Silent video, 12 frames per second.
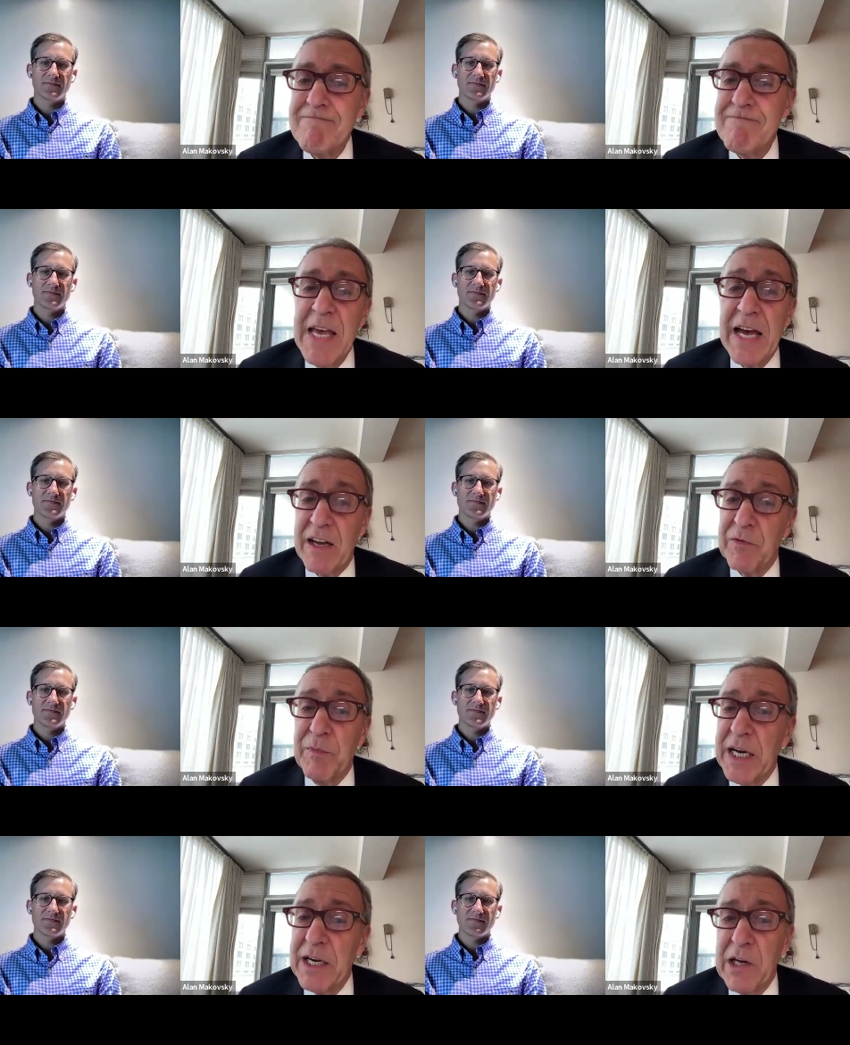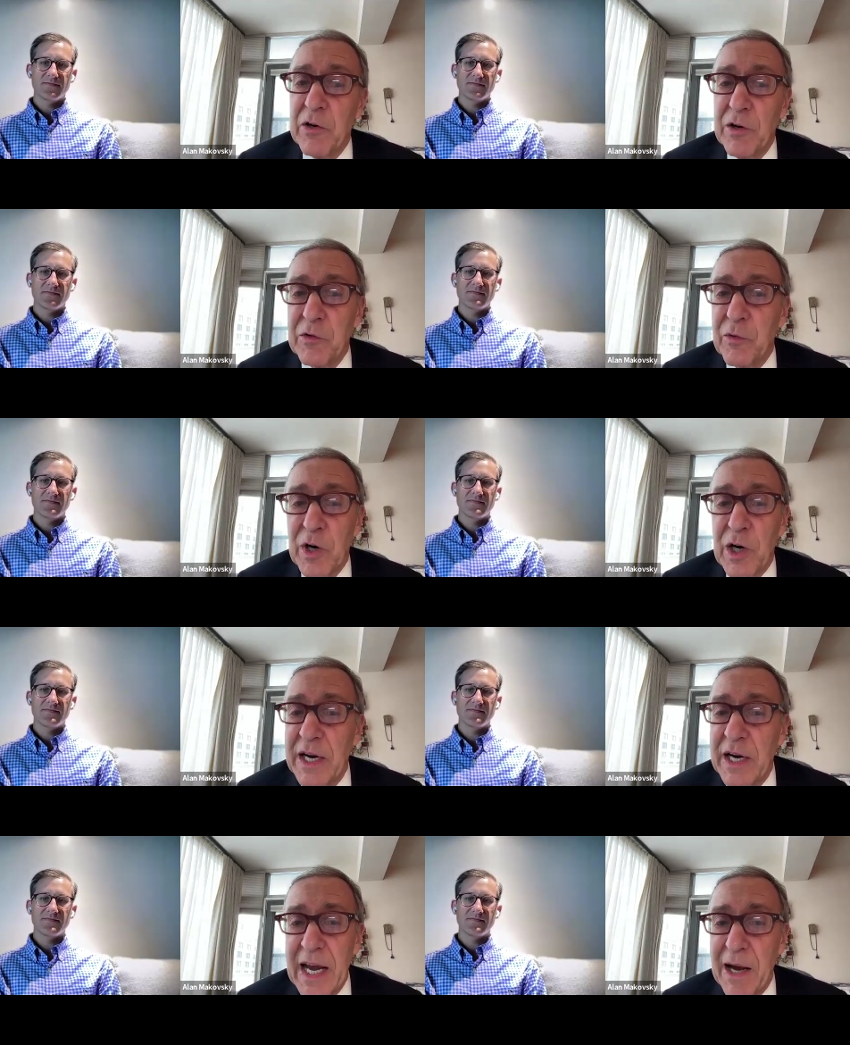Speaker 1: yes, many Kurds were
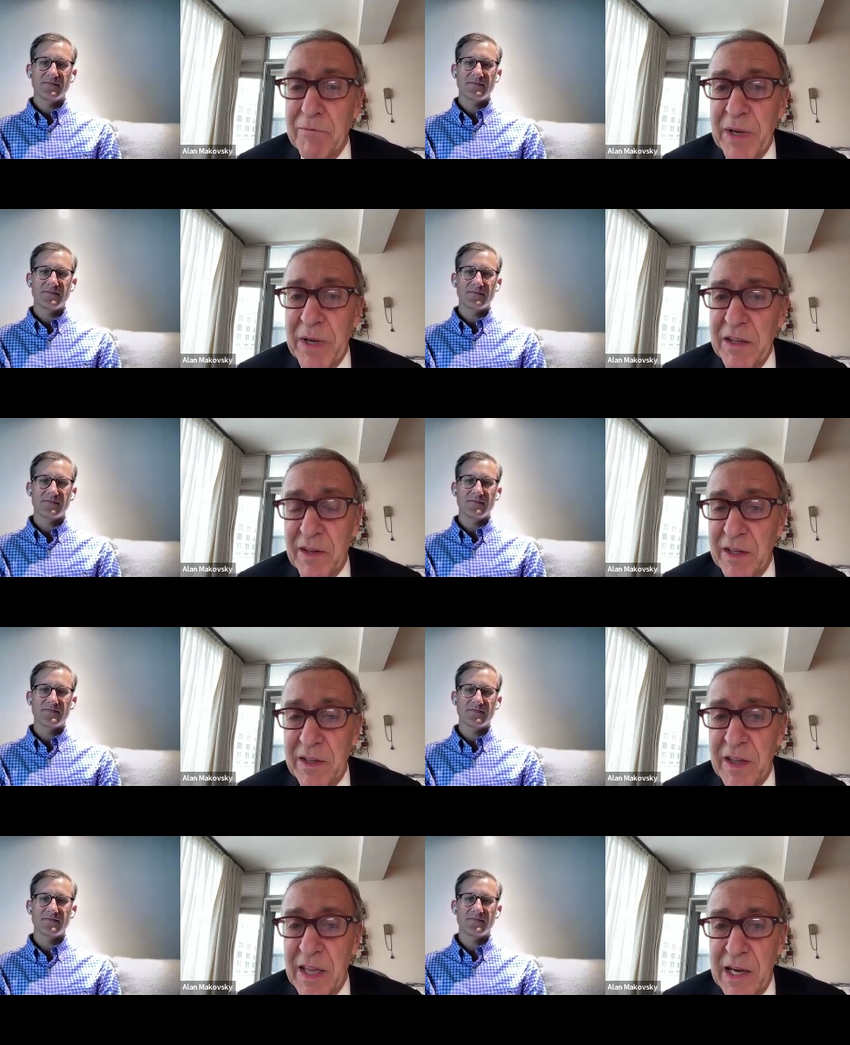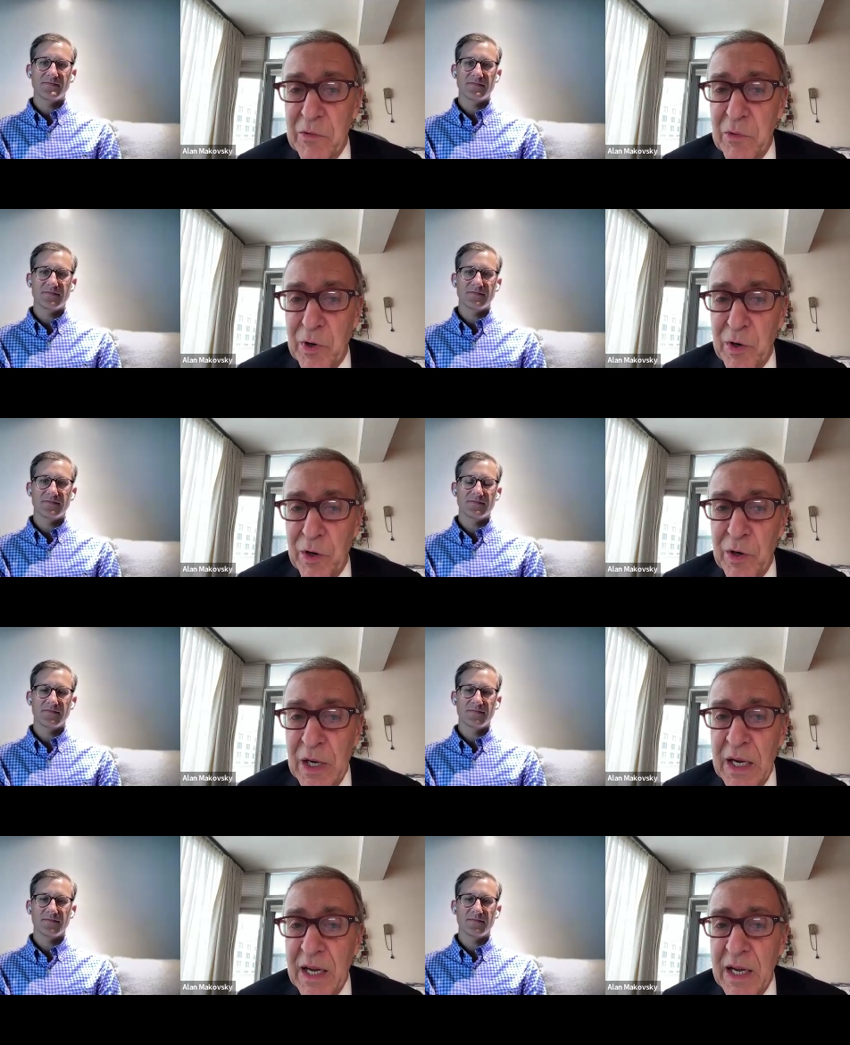unhappy that they were